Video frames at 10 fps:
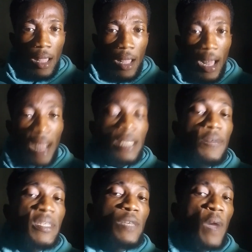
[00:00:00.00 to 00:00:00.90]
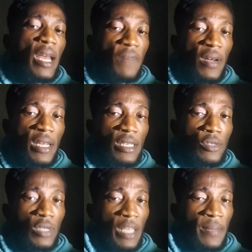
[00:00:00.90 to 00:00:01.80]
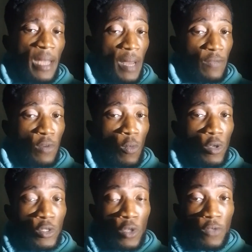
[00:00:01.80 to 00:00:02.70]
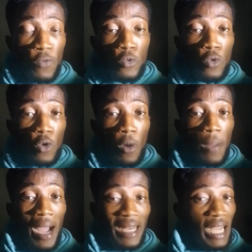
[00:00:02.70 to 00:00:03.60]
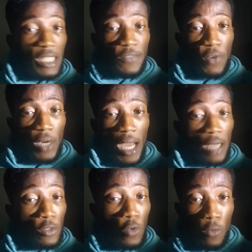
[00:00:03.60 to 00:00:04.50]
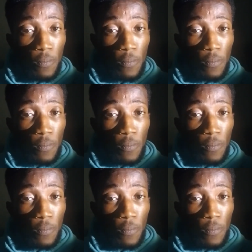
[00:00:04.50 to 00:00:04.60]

And the reason why they founded this social media platform was not for you to come and catch fun and go.